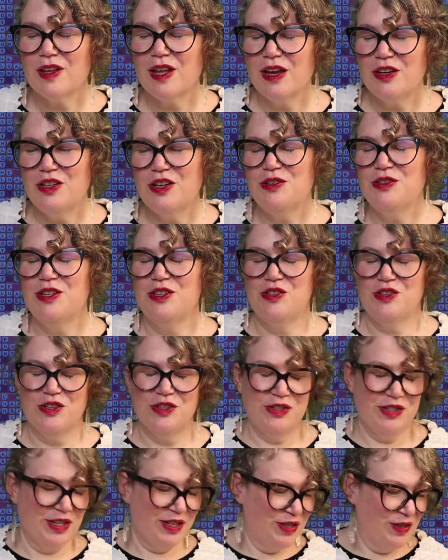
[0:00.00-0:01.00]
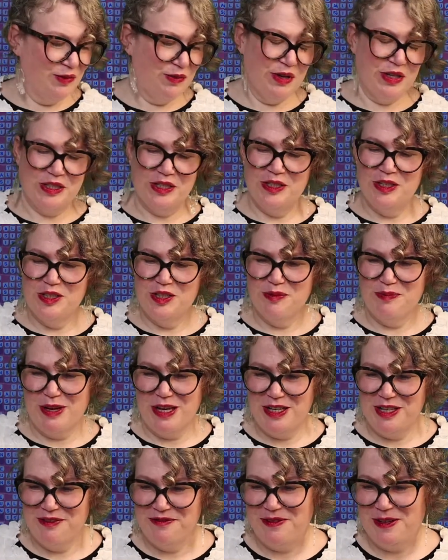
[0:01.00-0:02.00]
I don't think Charles Dickens worked in a
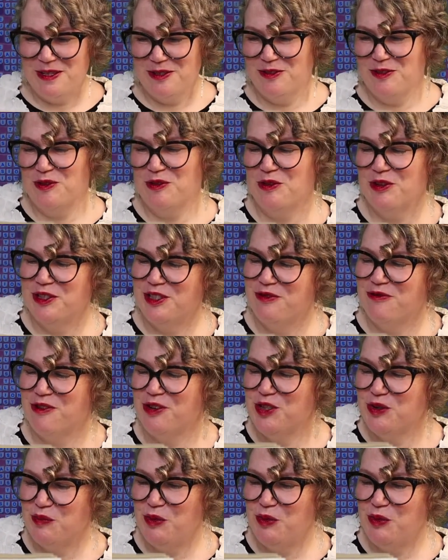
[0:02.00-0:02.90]
Japanning factory or as a French polisher.